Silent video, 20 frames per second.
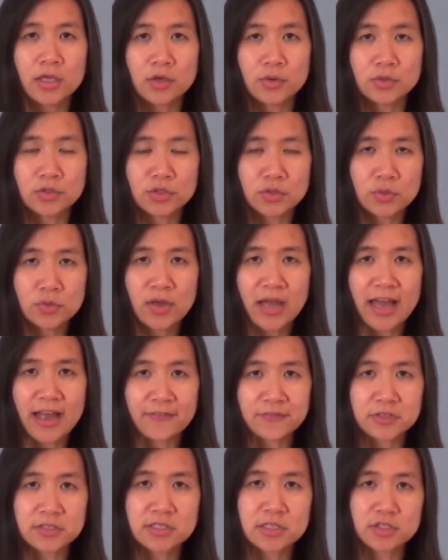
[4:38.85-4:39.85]
you do
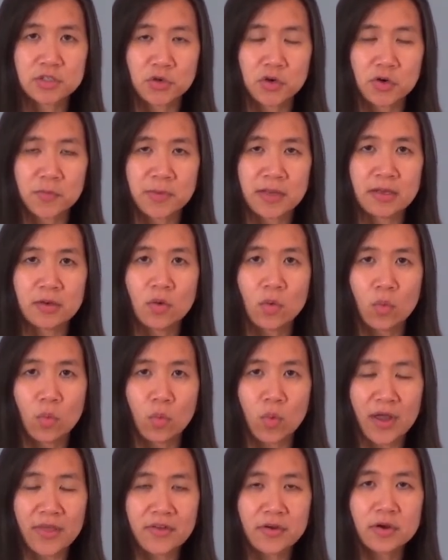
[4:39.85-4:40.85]
have to determine
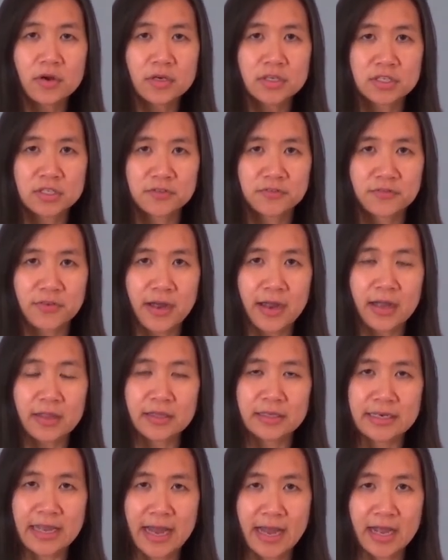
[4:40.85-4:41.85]
whether to
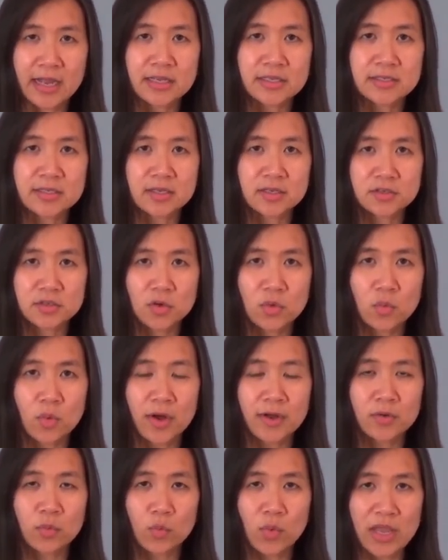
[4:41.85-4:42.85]
file an
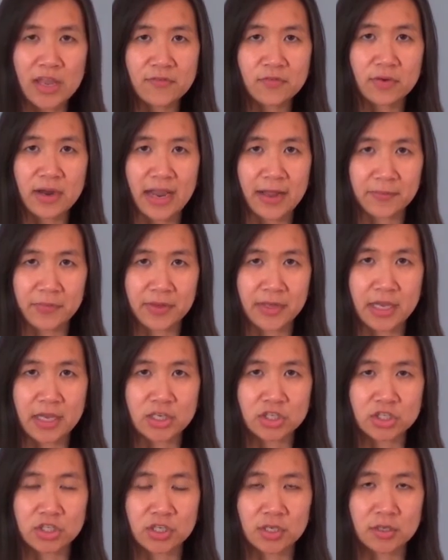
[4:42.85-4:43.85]
I-601 waiver
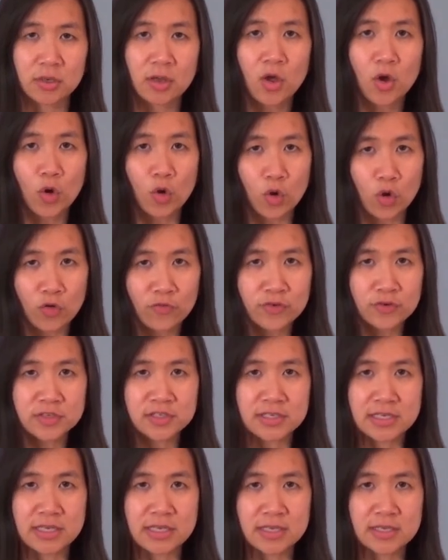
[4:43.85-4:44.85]
application
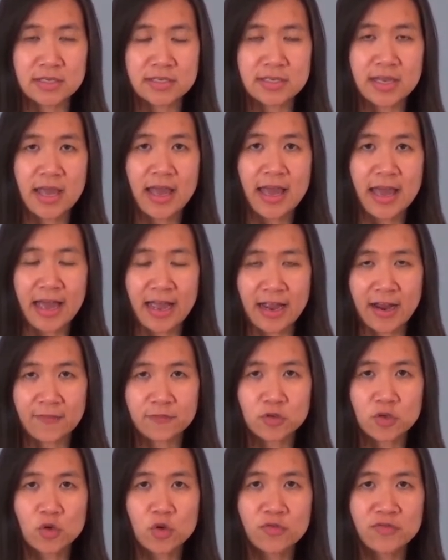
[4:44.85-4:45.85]
overseas
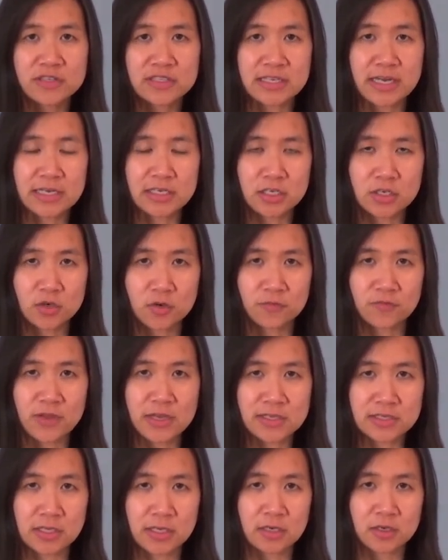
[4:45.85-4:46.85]
after you've attended your
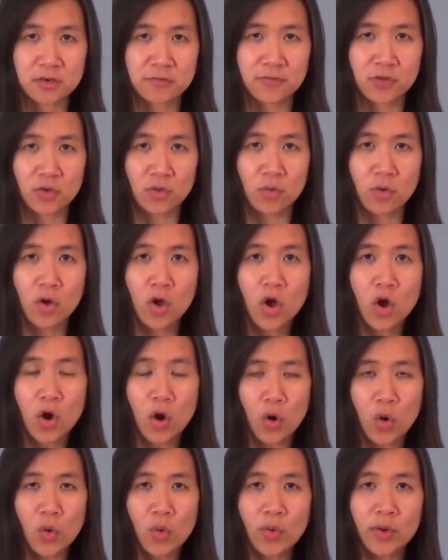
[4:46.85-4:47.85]
visa interview
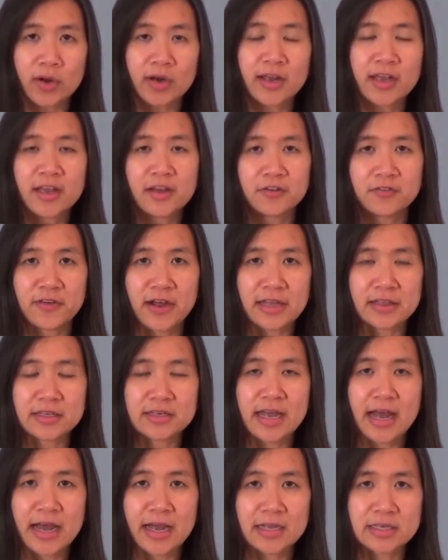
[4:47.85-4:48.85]
or file
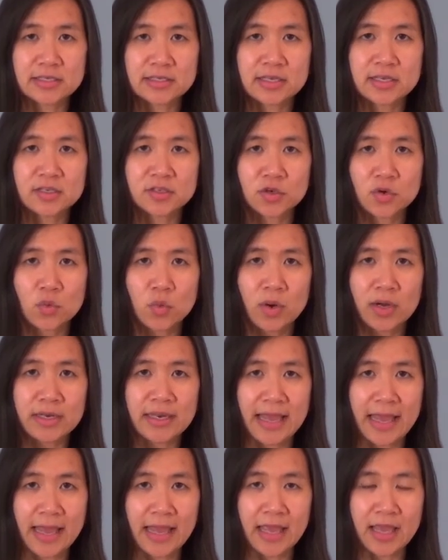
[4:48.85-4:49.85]
an
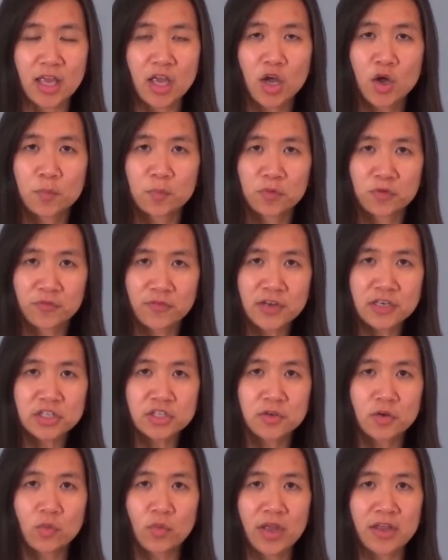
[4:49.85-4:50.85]
I-601A
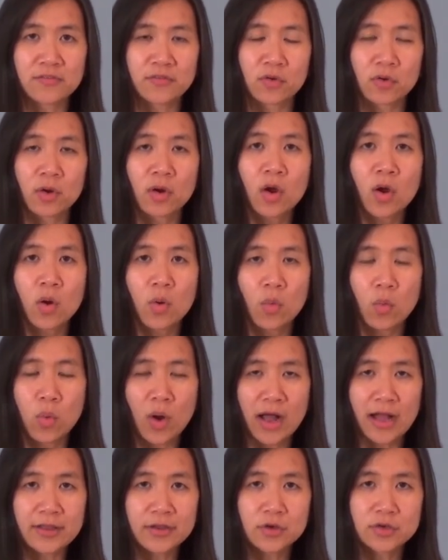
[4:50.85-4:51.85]
provisional waiver
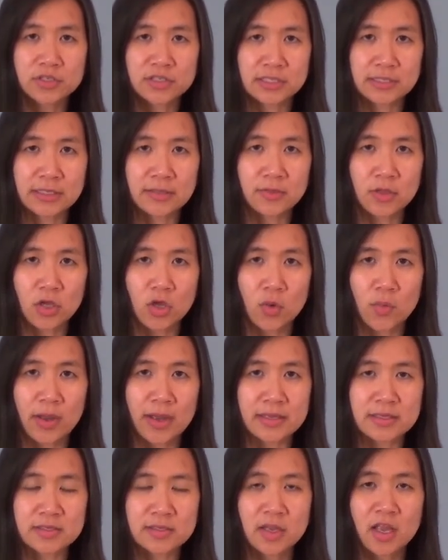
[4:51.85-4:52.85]
while you're still in the
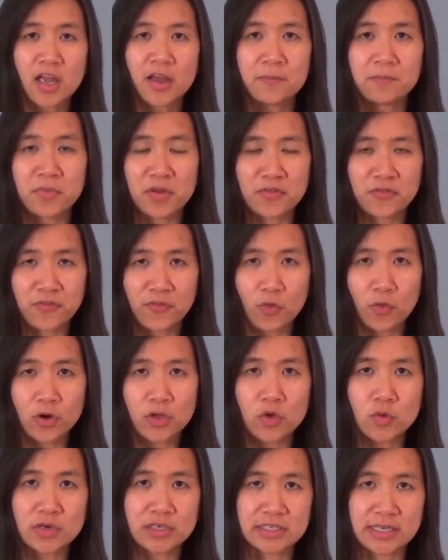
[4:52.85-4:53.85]
U.S. before
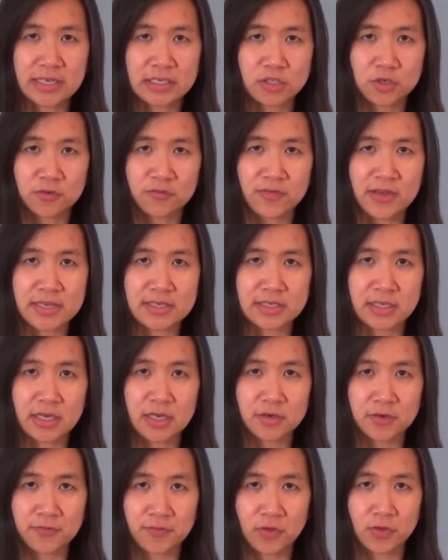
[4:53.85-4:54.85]
you attend your visa
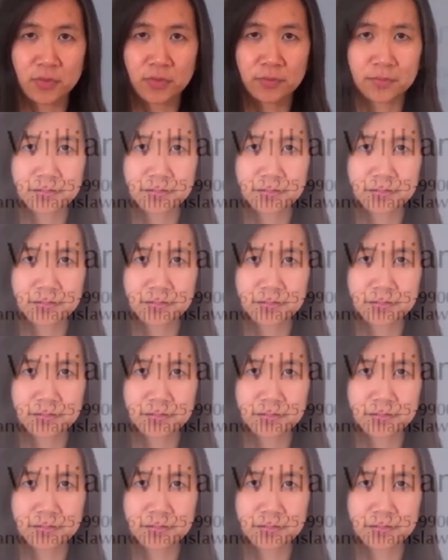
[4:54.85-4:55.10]
interview.